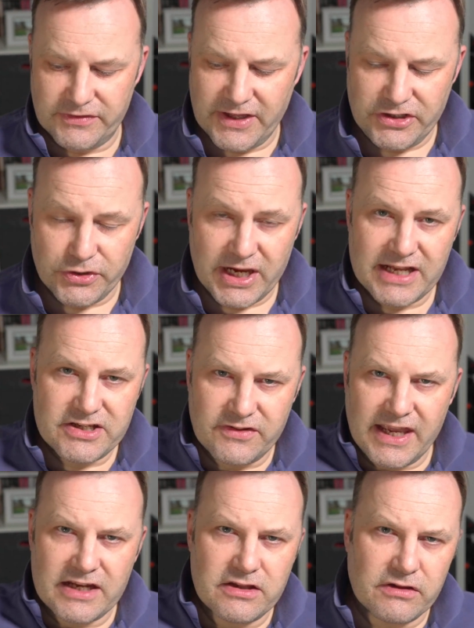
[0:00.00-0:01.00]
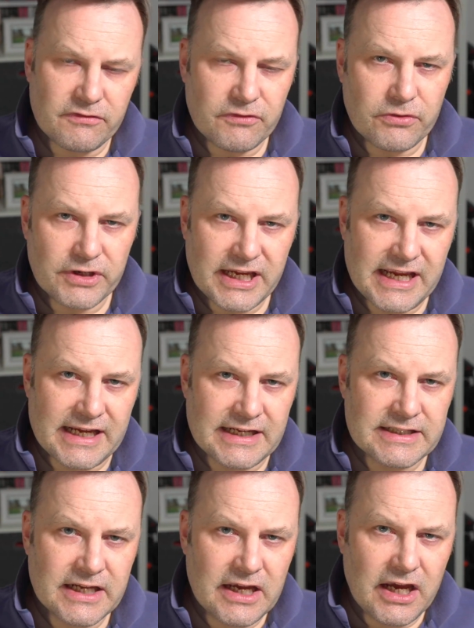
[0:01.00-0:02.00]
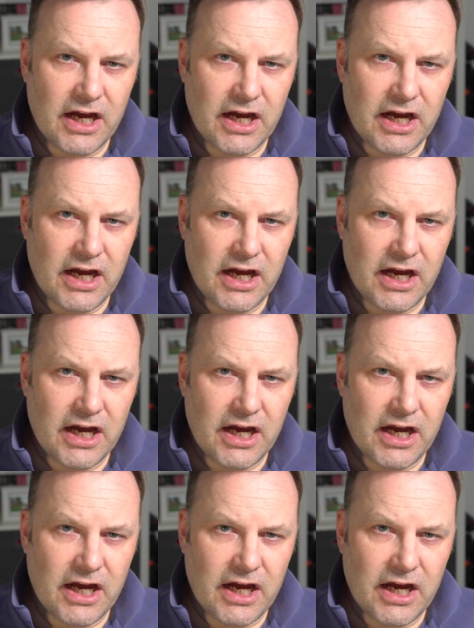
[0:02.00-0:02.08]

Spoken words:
and then you get to the end of the 4 years